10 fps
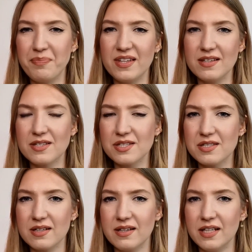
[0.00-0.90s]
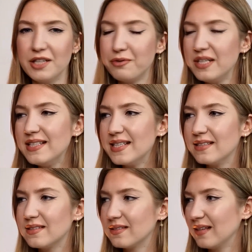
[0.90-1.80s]
this
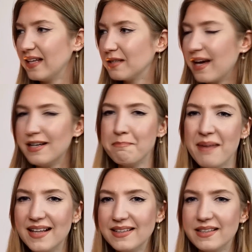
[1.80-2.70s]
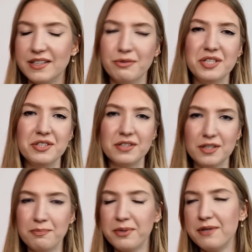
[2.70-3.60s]
ingredient, like animalic
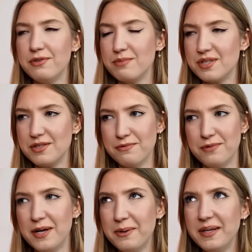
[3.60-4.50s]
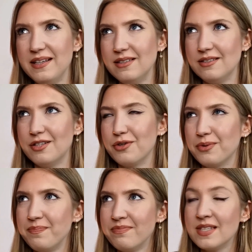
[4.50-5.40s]
ingredient in perfumes, is very, you
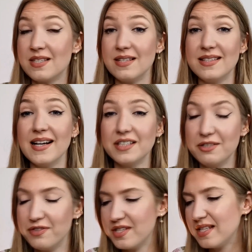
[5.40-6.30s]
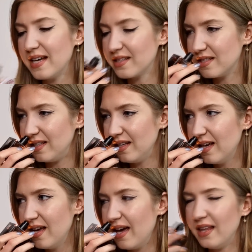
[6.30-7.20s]
know, seductive and
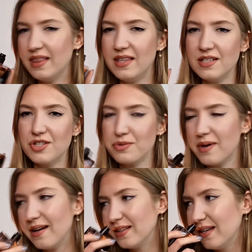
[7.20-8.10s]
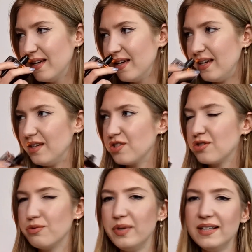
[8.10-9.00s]
sexy. And this one
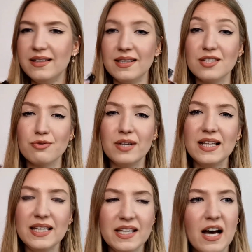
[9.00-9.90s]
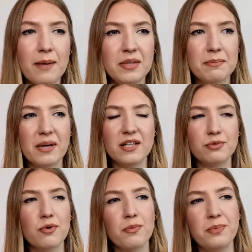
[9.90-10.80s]
is really, it's really yummy, but
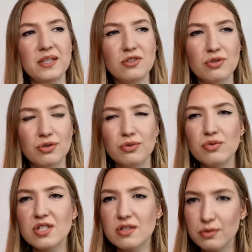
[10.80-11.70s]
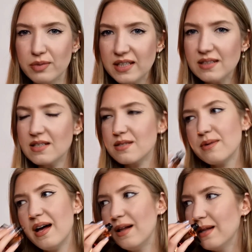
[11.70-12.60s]
it won't be too sweet as
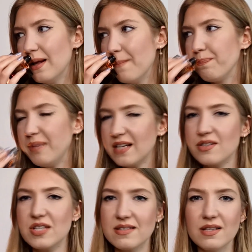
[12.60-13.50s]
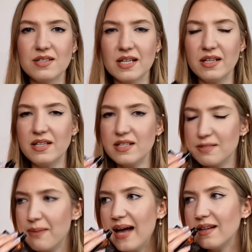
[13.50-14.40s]
well, because as I said, it
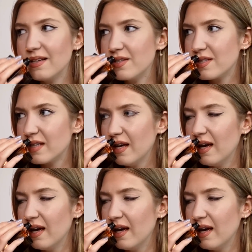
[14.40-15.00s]
is balanced.